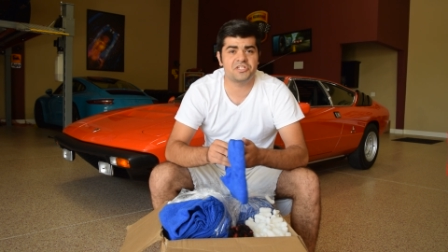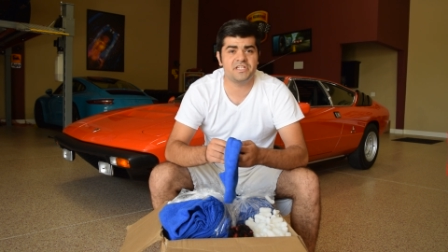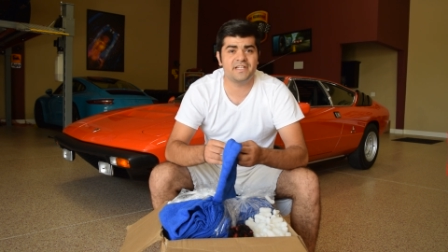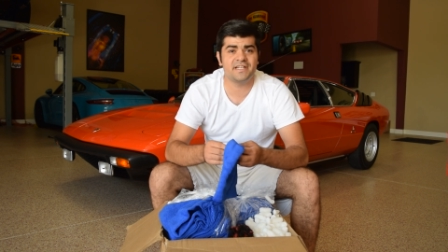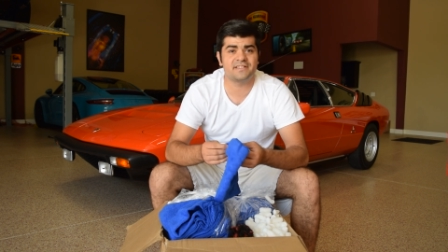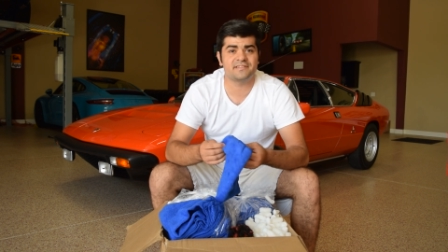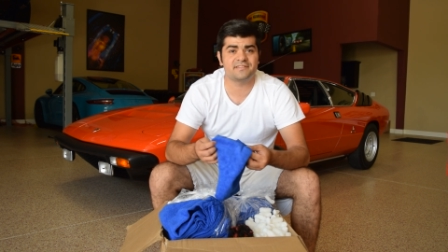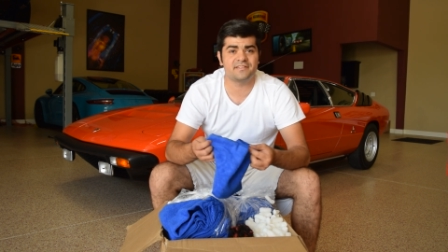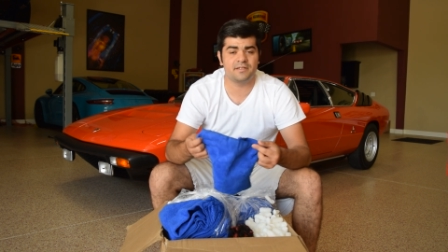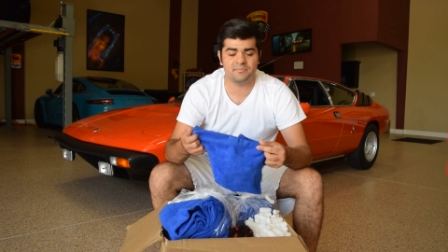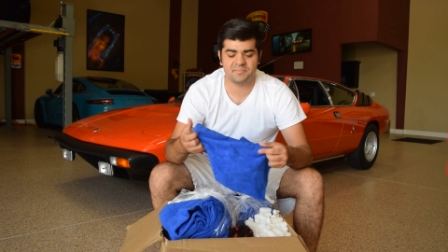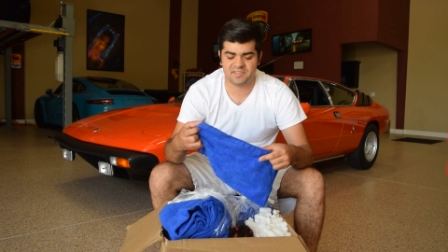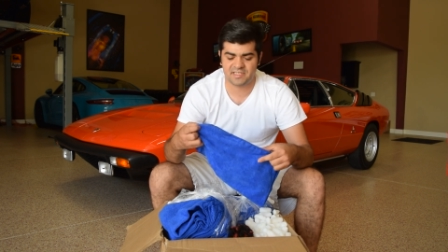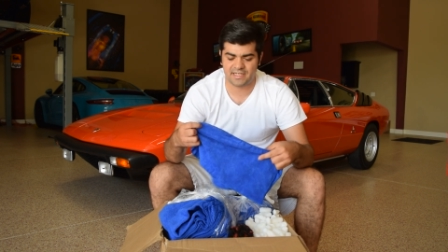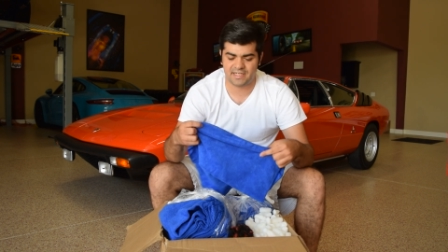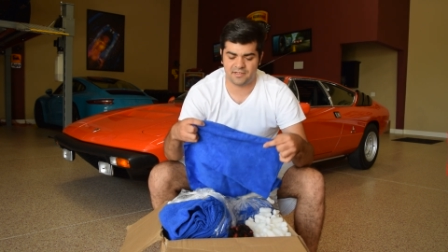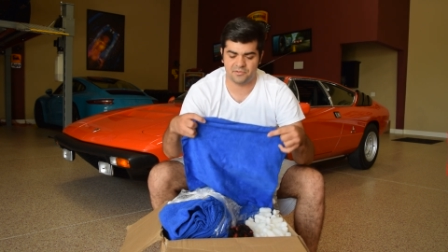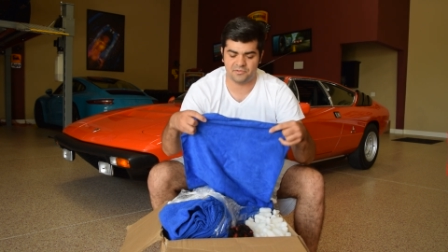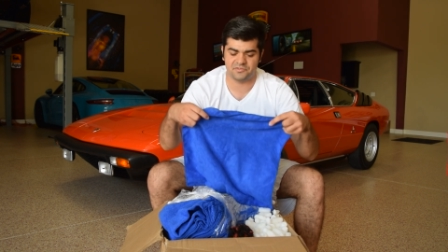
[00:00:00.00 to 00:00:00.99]
GSM
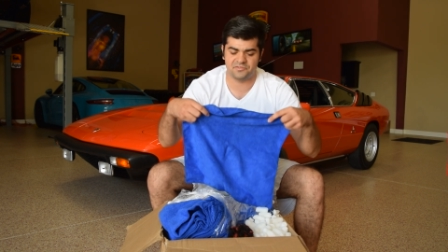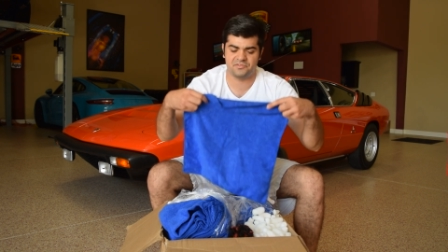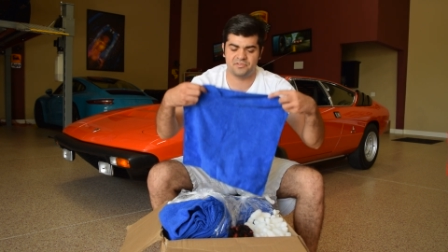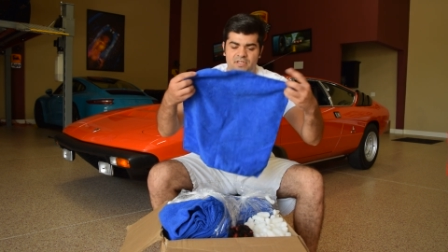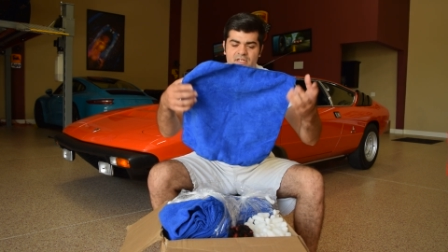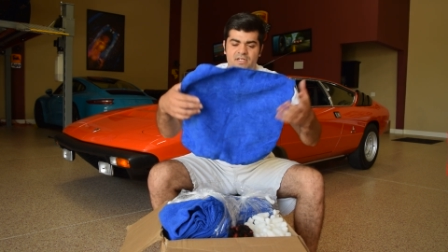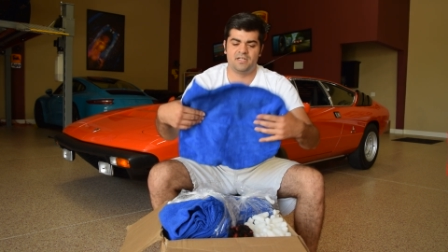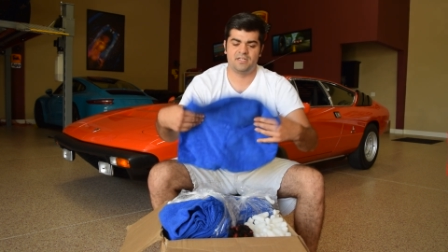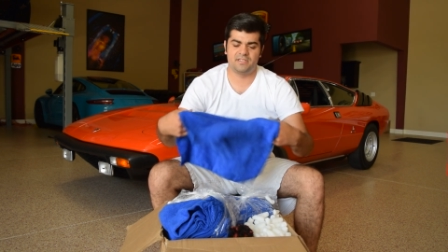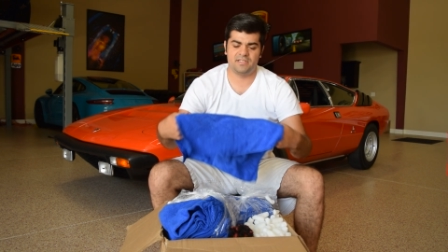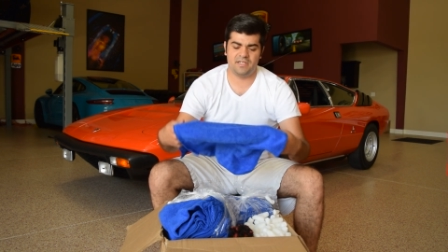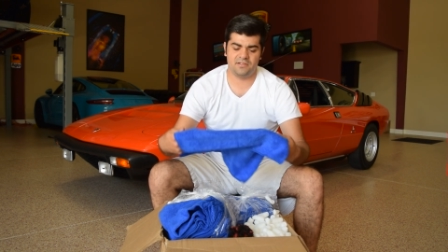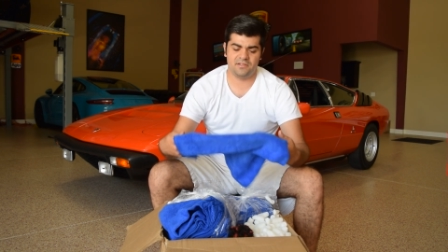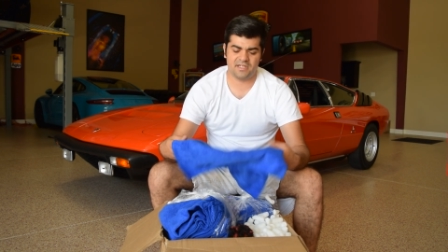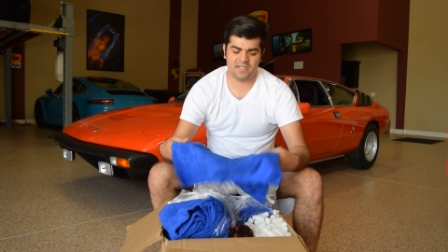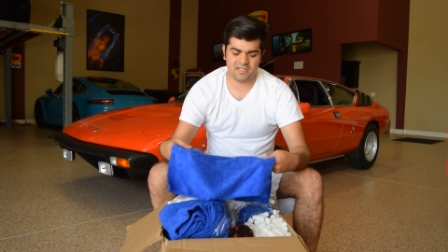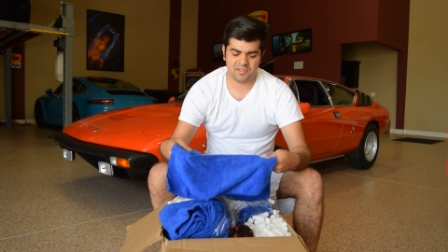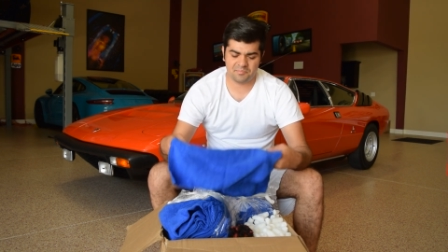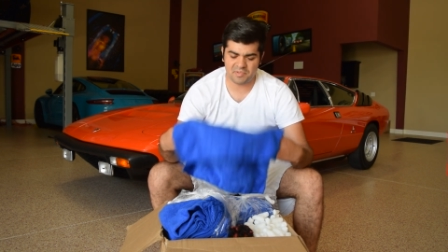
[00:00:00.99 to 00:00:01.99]
towels. Now
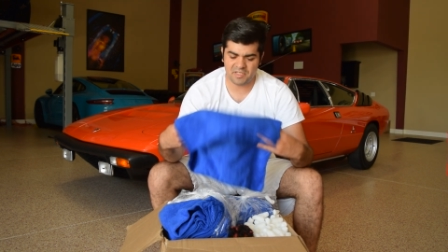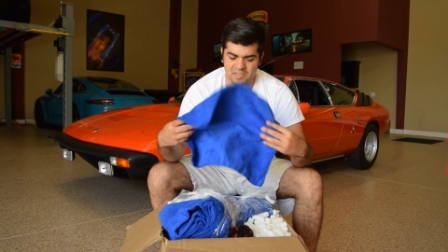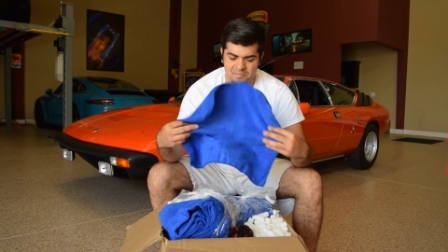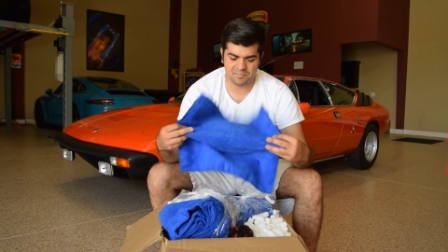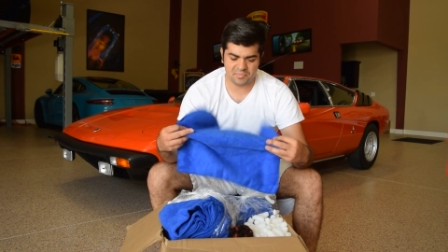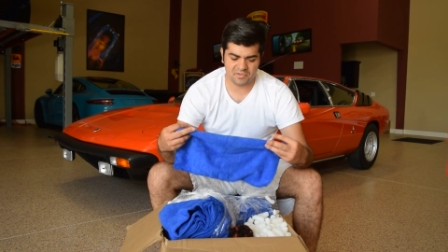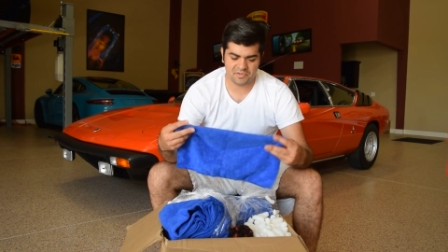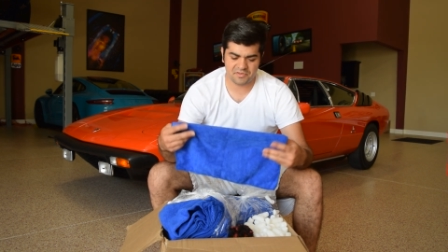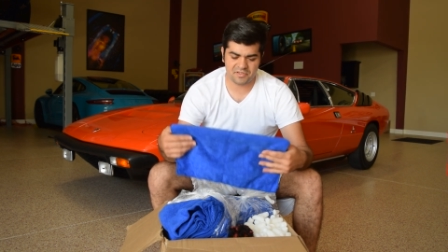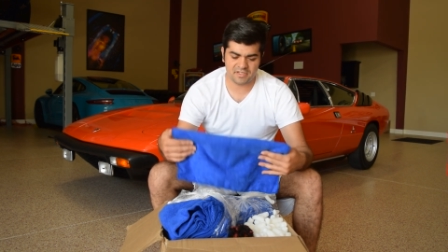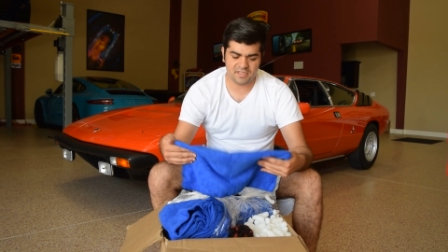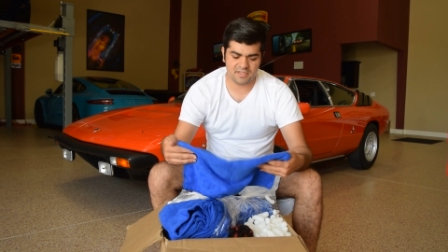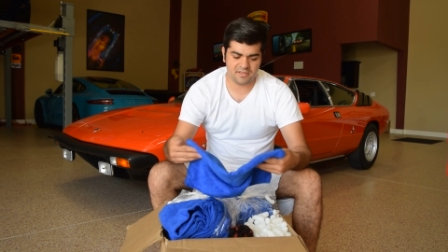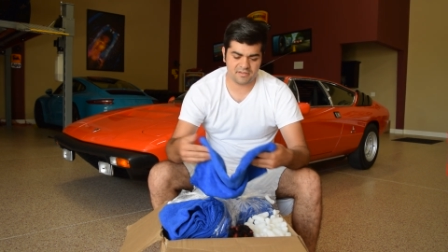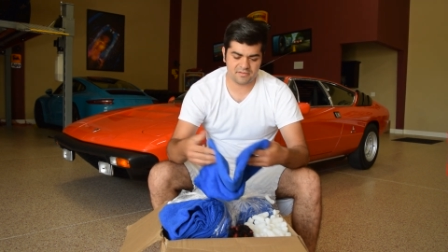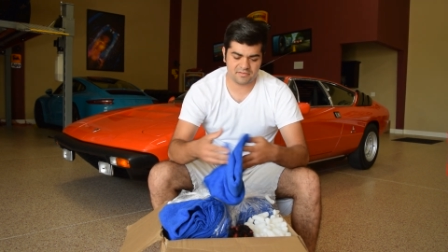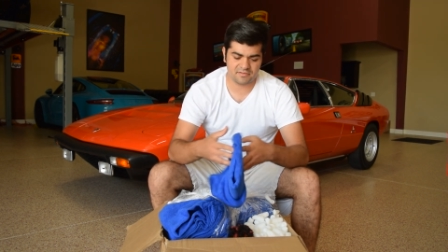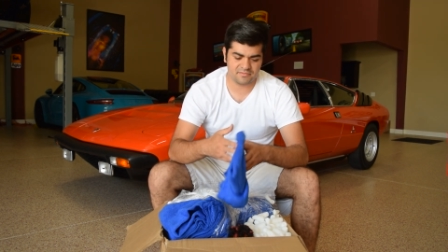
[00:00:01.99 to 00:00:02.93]
a lot of people think,